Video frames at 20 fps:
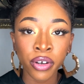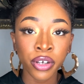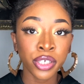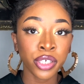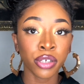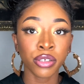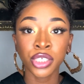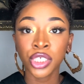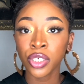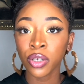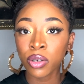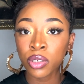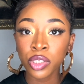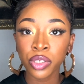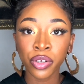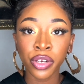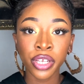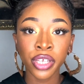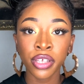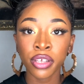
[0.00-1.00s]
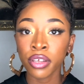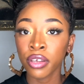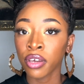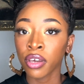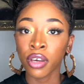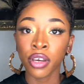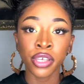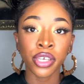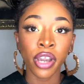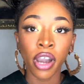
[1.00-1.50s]
your children,
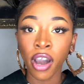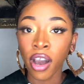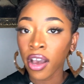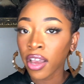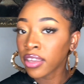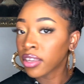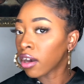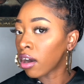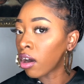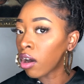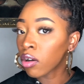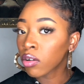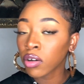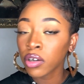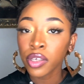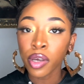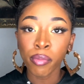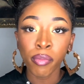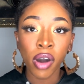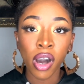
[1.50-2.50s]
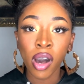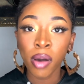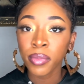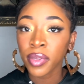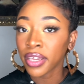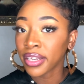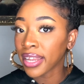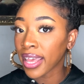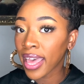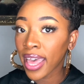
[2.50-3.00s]
your aunt, your uncle, your mom,
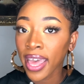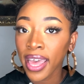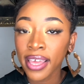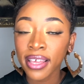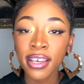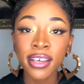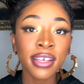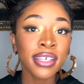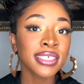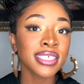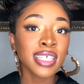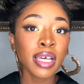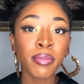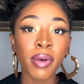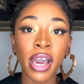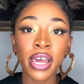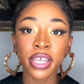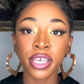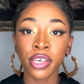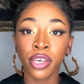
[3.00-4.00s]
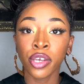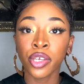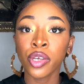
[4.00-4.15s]
your dad, somebody.